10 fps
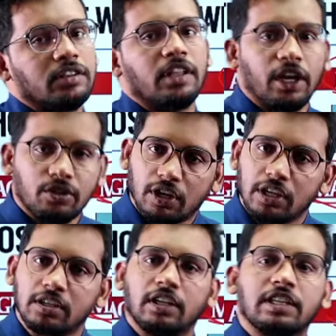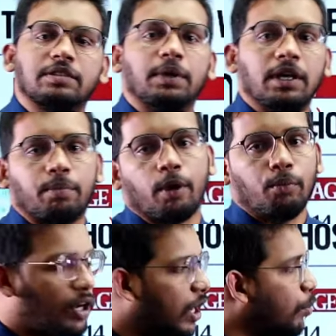the education is being
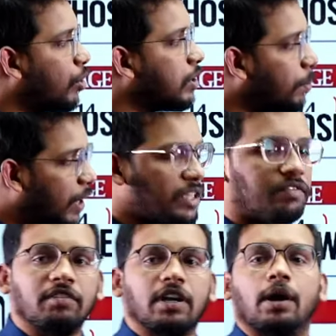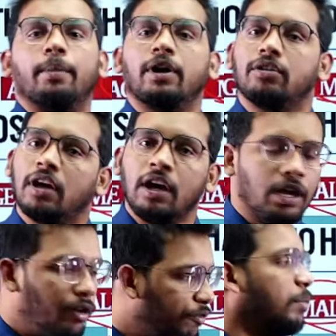promoted among the males when we compare to the
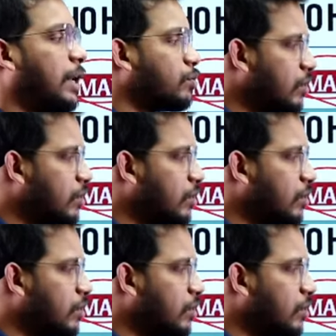females.